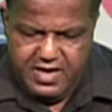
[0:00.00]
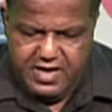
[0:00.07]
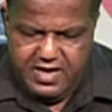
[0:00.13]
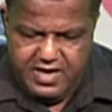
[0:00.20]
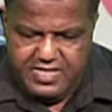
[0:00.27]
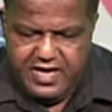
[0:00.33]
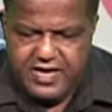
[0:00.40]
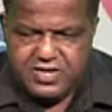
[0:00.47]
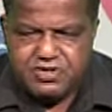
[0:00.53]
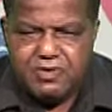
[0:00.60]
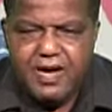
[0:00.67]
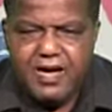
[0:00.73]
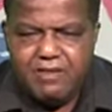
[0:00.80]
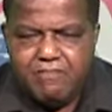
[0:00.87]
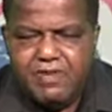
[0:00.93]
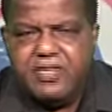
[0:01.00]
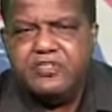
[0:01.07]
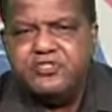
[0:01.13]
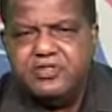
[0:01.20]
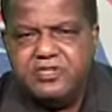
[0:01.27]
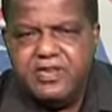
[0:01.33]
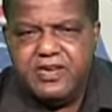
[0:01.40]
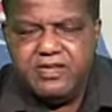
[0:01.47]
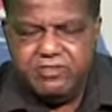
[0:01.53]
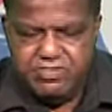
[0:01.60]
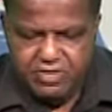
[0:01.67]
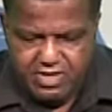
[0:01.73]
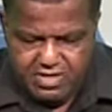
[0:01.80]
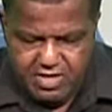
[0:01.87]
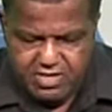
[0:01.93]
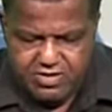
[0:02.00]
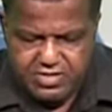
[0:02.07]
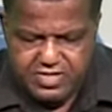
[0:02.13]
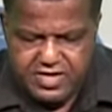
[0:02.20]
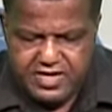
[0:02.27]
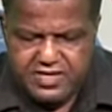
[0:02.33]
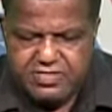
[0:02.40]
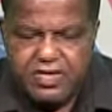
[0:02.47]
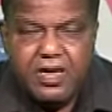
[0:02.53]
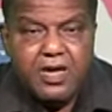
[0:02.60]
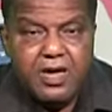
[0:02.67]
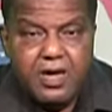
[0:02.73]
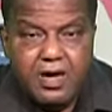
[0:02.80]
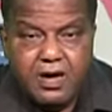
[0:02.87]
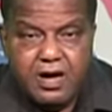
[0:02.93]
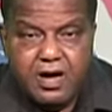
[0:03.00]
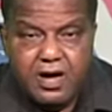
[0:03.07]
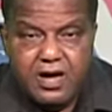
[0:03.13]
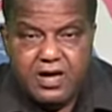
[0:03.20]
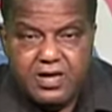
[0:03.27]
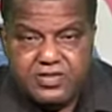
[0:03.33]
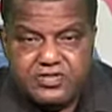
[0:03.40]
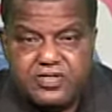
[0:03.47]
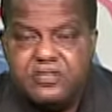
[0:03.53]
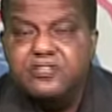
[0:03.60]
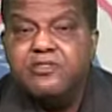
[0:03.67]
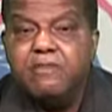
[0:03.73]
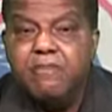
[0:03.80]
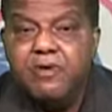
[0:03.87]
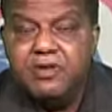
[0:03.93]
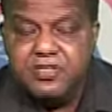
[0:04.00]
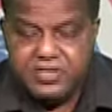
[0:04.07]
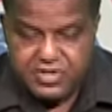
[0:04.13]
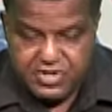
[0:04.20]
And I mentioned that none other than Senator Bernie